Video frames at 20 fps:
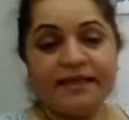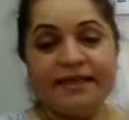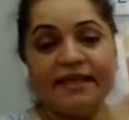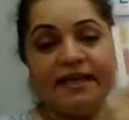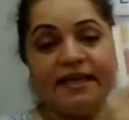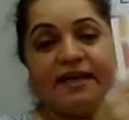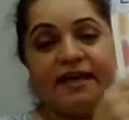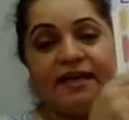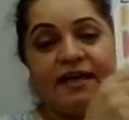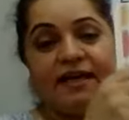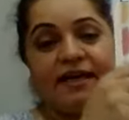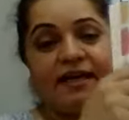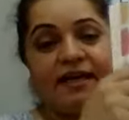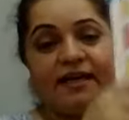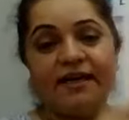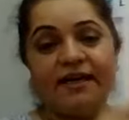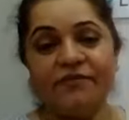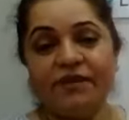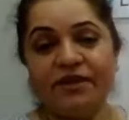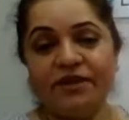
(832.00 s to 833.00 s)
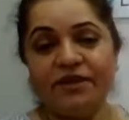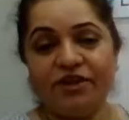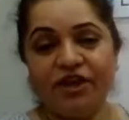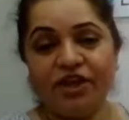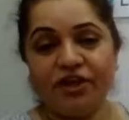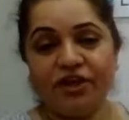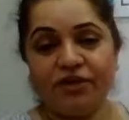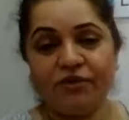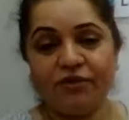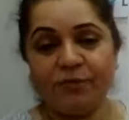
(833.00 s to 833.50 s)
Yeah. We're
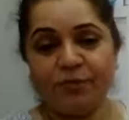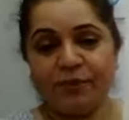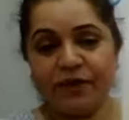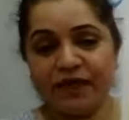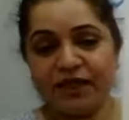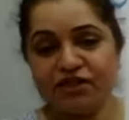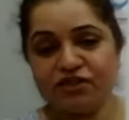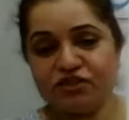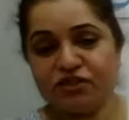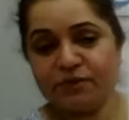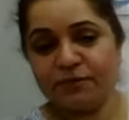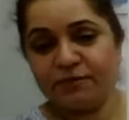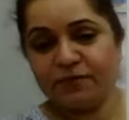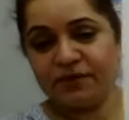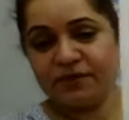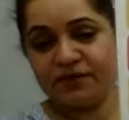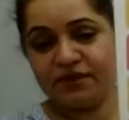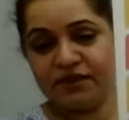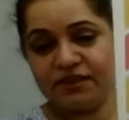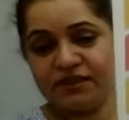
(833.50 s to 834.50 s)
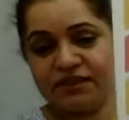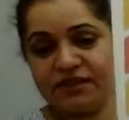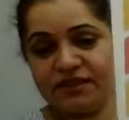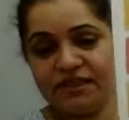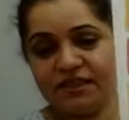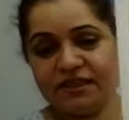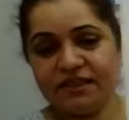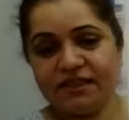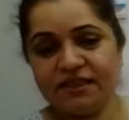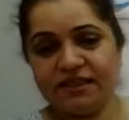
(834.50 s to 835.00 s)
here on page number
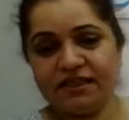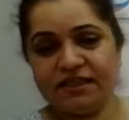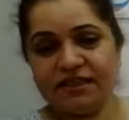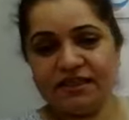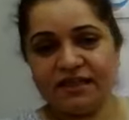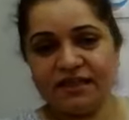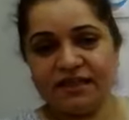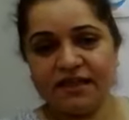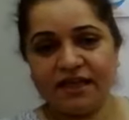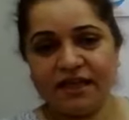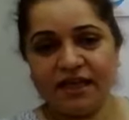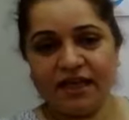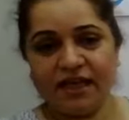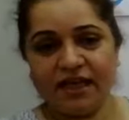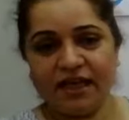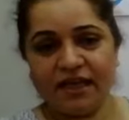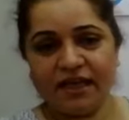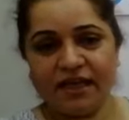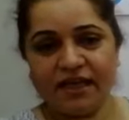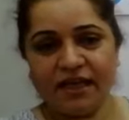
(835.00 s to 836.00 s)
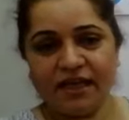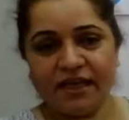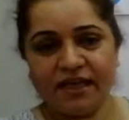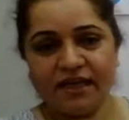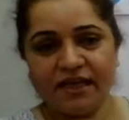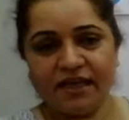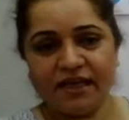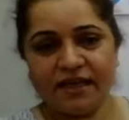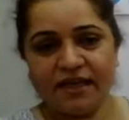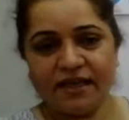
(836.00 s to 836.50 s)
30. Yay.
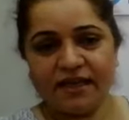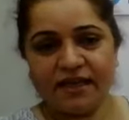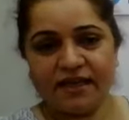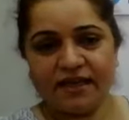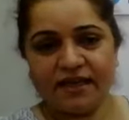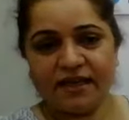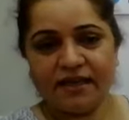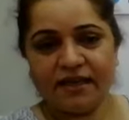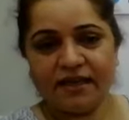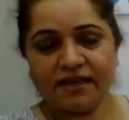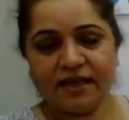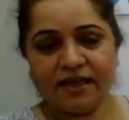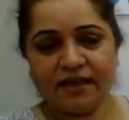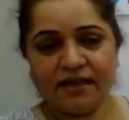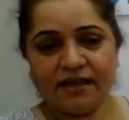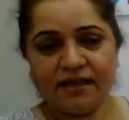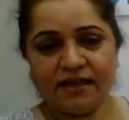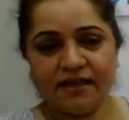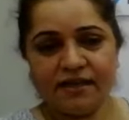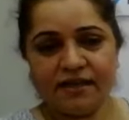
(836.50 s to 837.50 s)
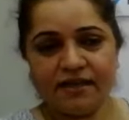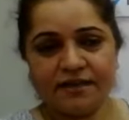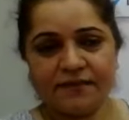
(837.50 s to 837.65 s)
Okay.